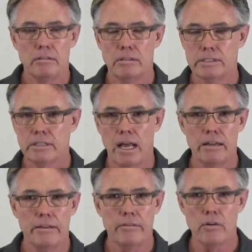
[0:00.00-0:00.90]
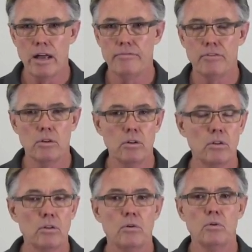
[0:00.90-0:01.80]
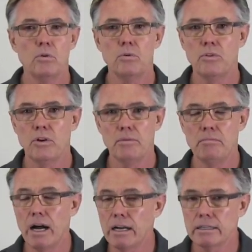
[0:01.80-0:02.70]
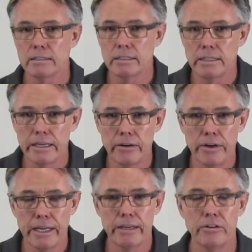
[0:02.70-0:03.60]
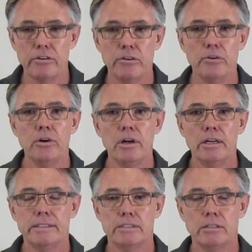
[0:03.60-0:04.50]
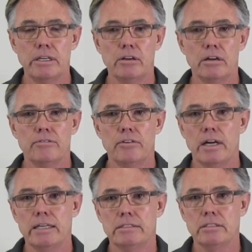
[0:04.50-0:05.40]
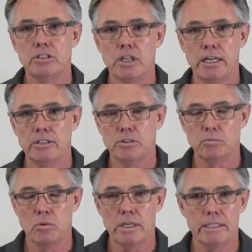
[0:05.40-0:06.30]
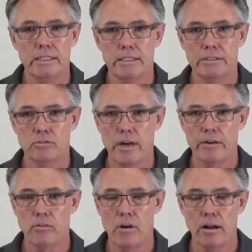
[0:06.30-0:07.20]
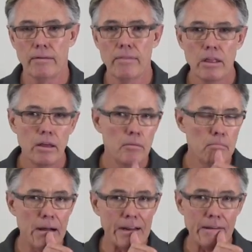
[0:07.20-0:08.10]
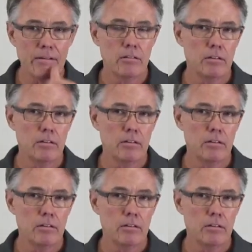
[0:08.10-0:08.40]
the style of their rifle or the market that they're going into. It's certainly not for us to judge what is right or wrong. But